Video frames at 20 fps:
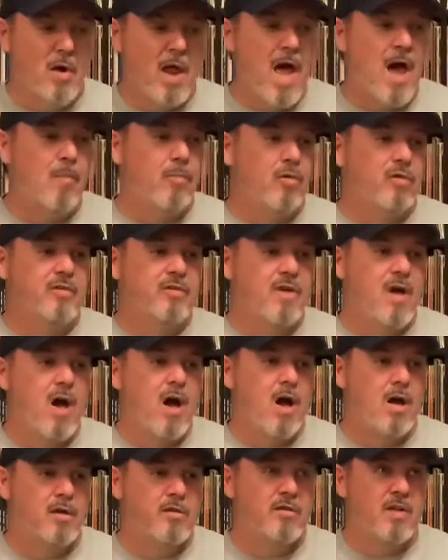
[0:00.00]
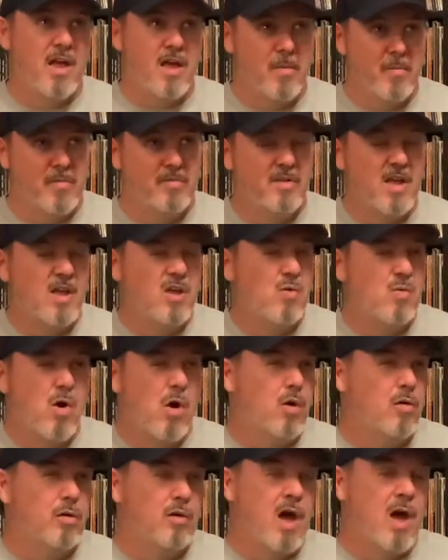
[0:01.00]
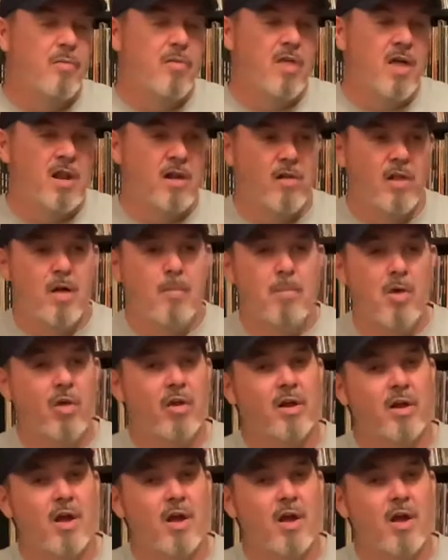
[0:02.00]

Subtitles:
Apple stock, say you own hypothetically $1 million